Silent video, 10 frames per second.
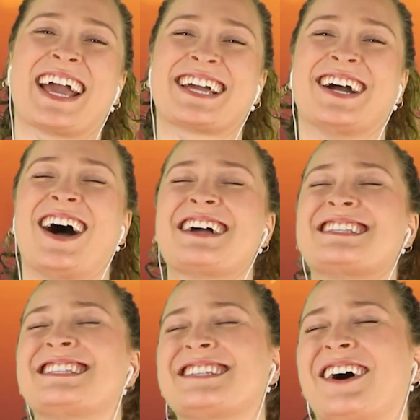my god,
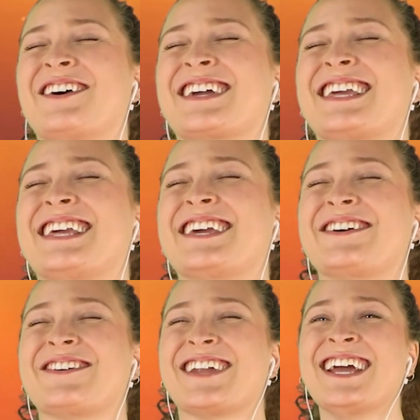so
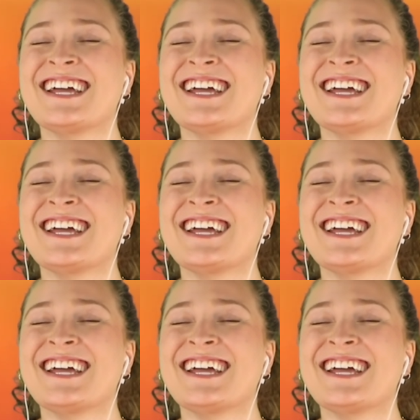cute.